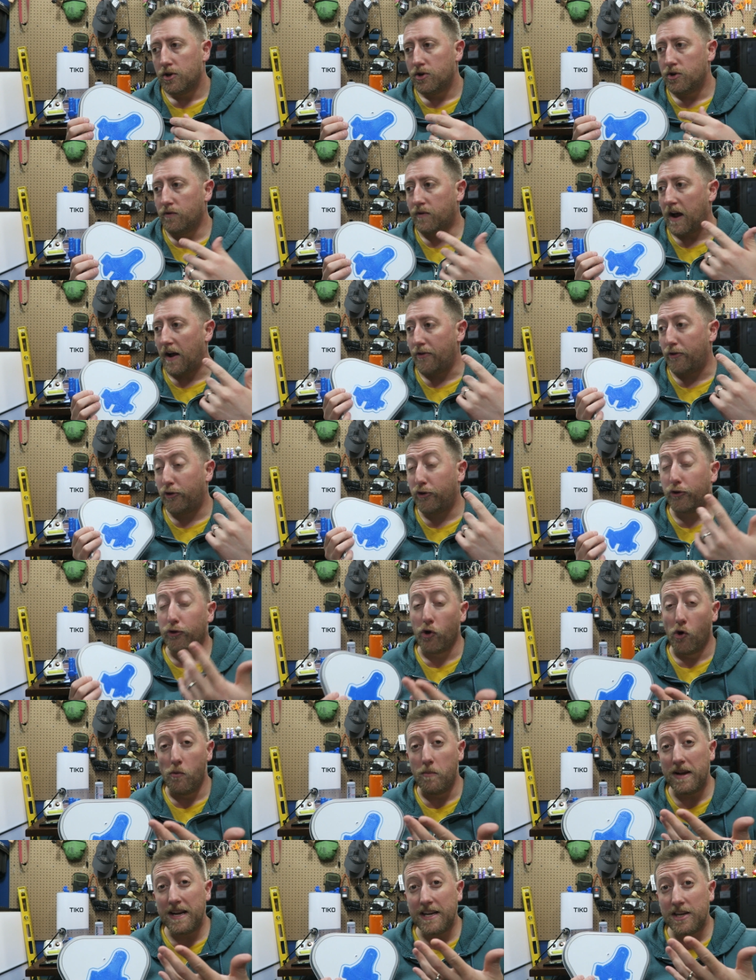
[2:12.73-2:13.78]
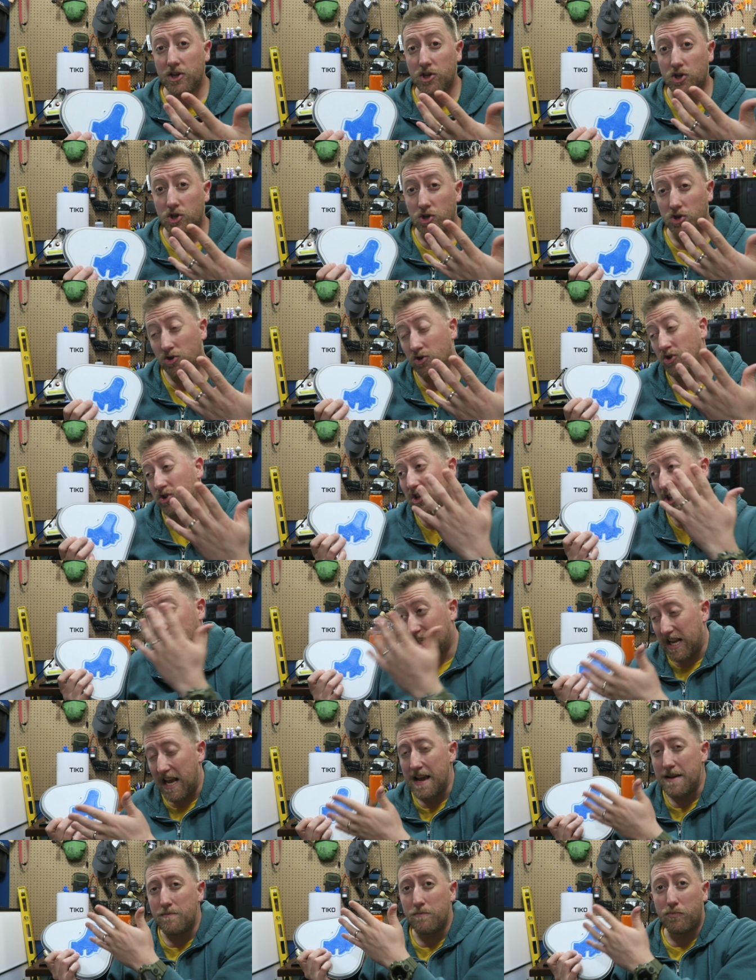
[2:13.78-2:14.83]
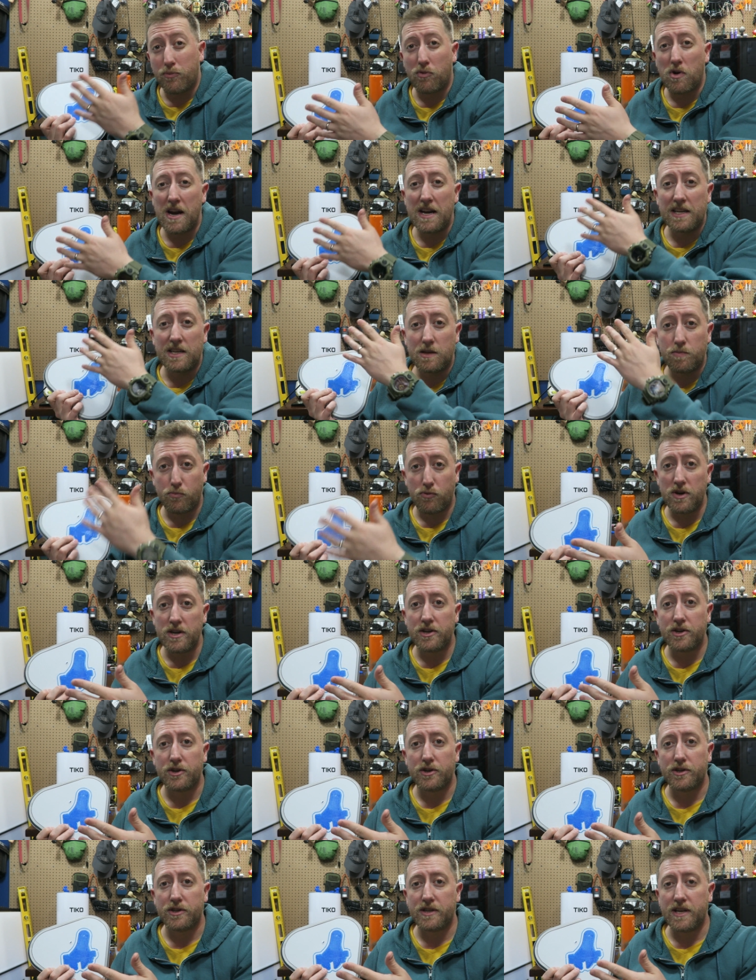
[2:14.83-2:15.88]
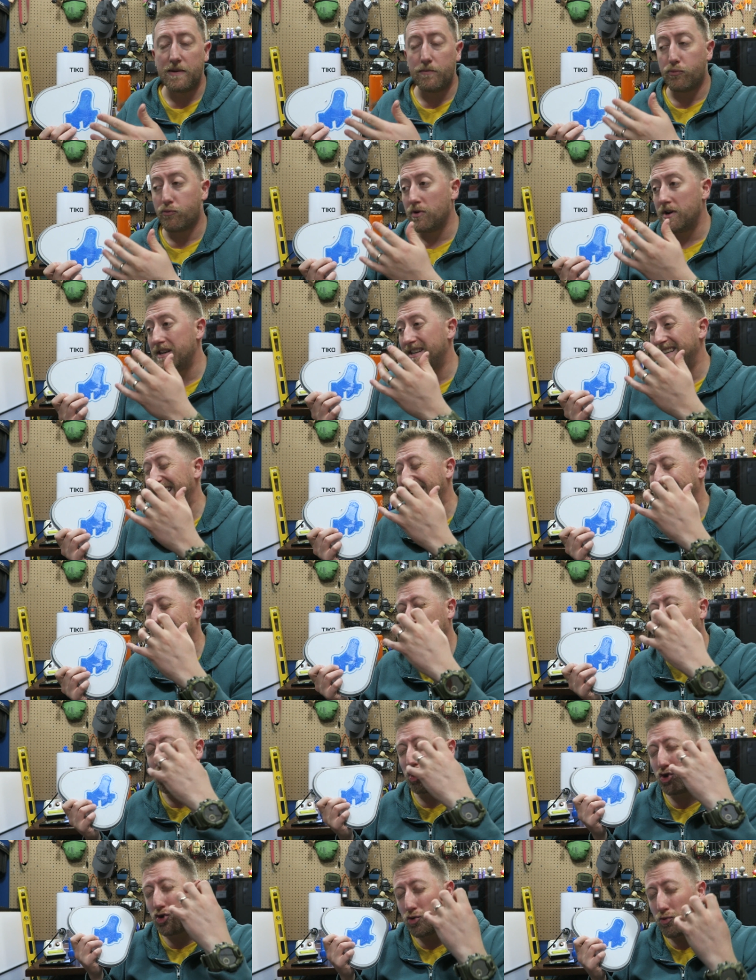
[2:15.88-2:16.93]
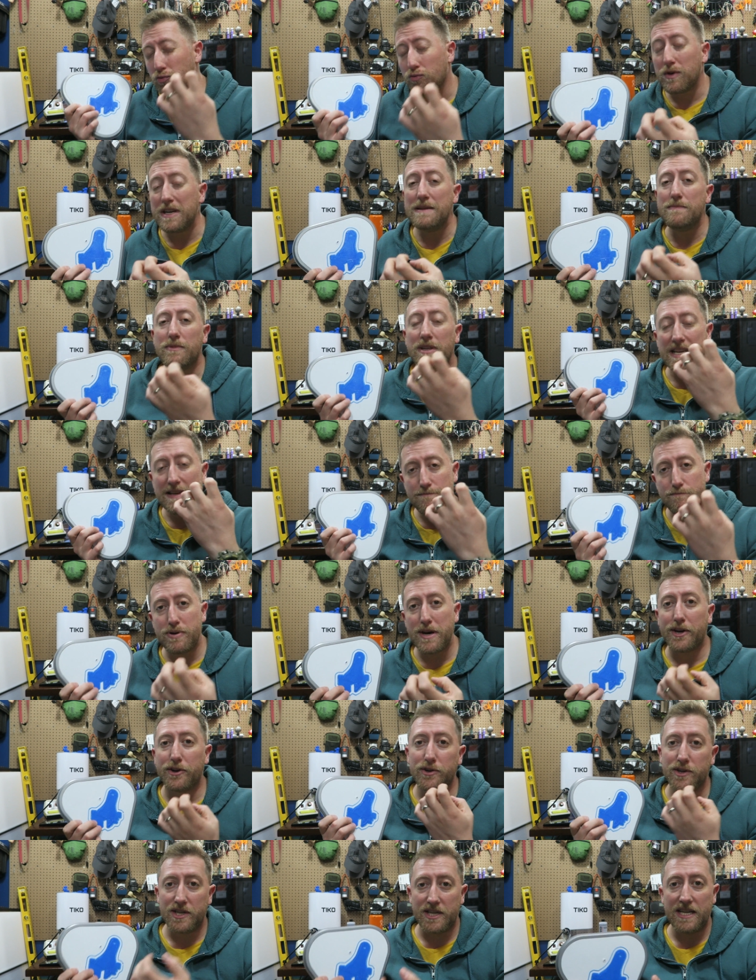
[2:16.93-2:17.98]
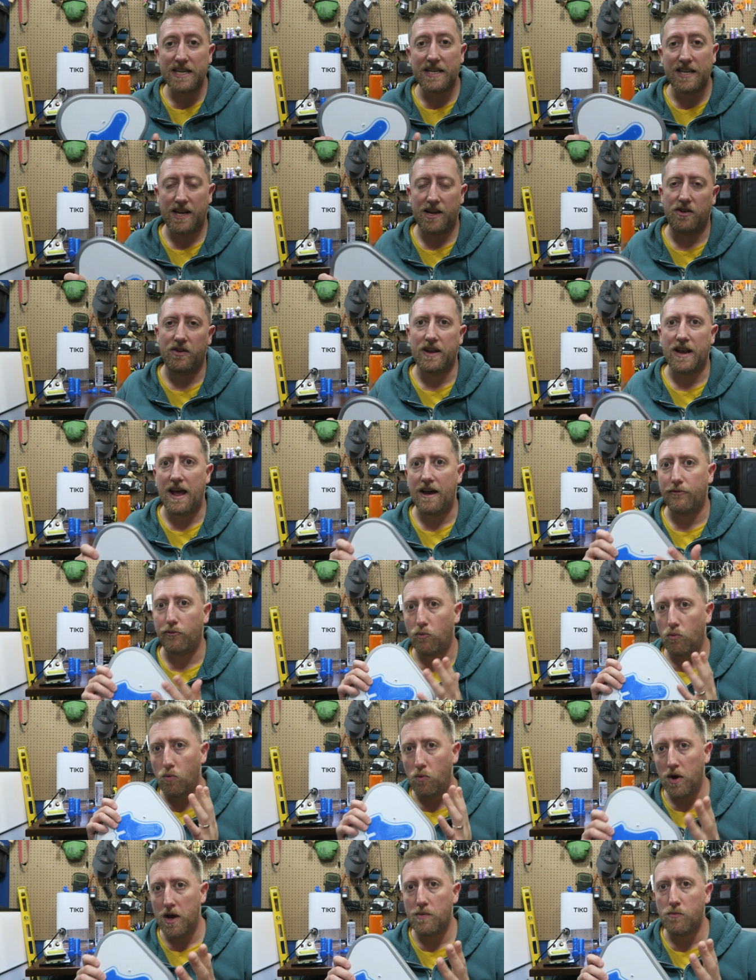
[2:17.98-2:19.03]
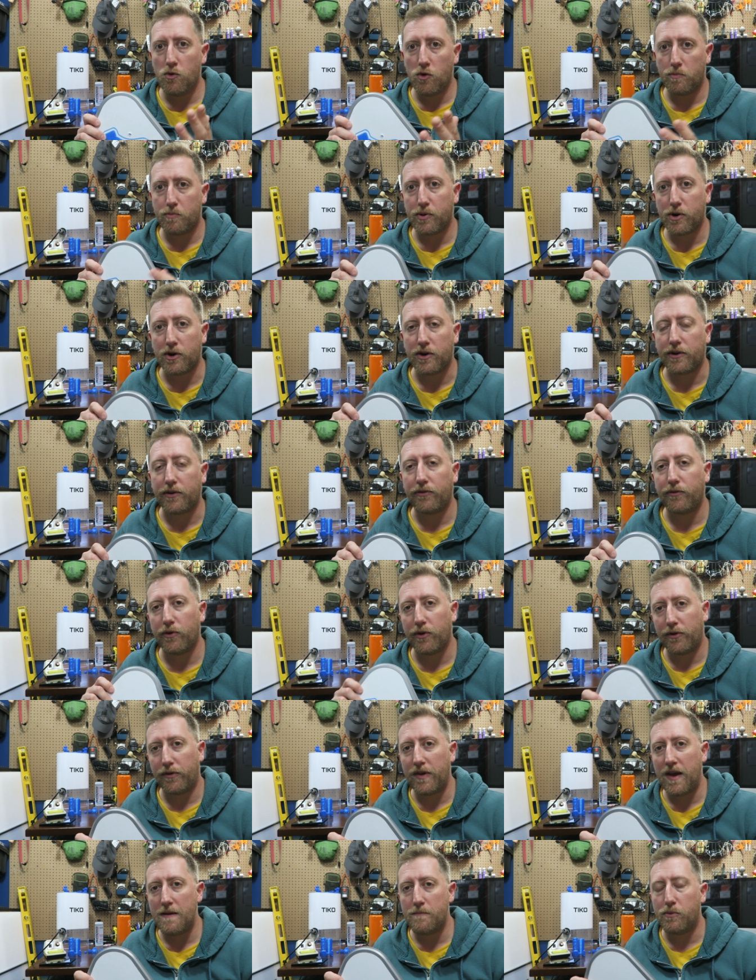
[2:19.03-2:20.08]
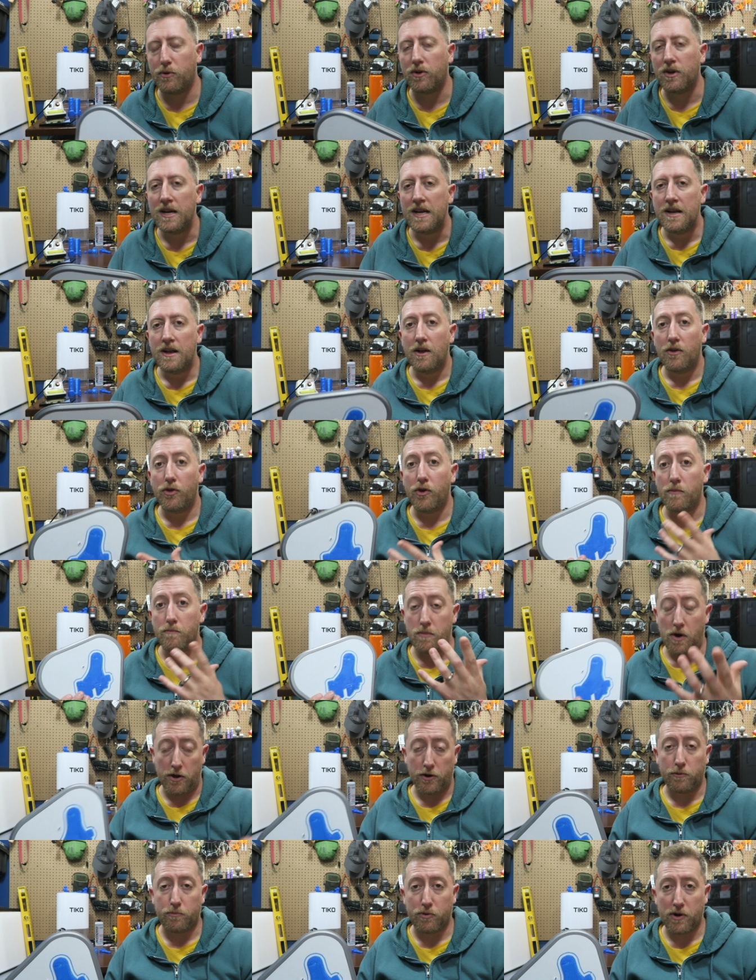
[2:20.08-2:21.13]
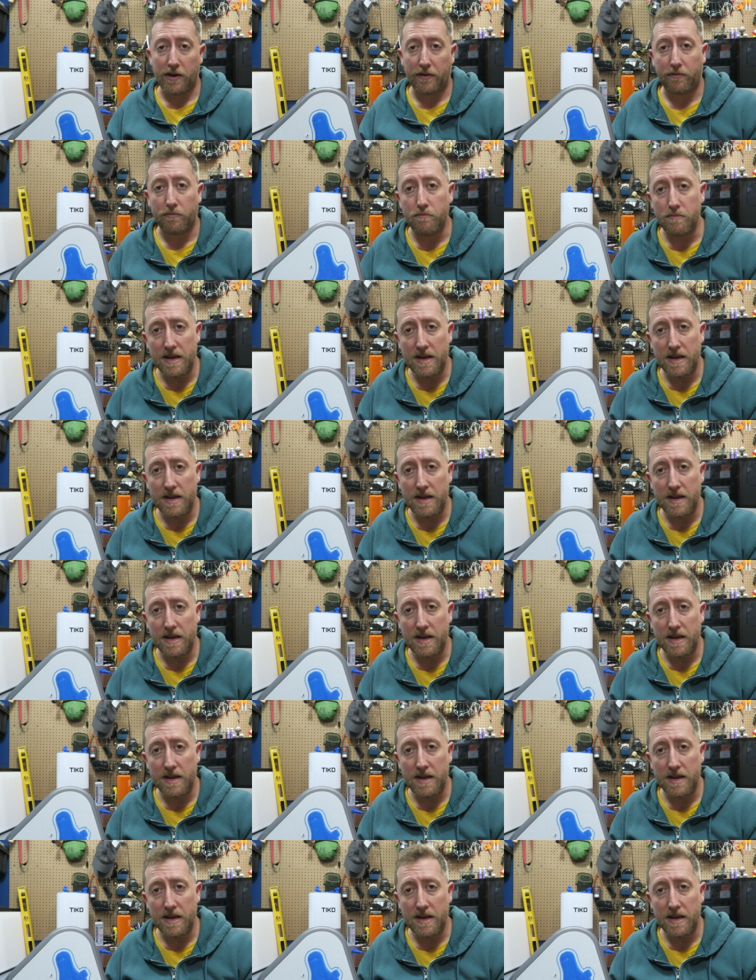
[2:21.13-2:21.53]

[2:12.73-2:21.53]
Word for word: you've got so many same priced printers that print extremely better detail and have way more perks. For example, the Monoprice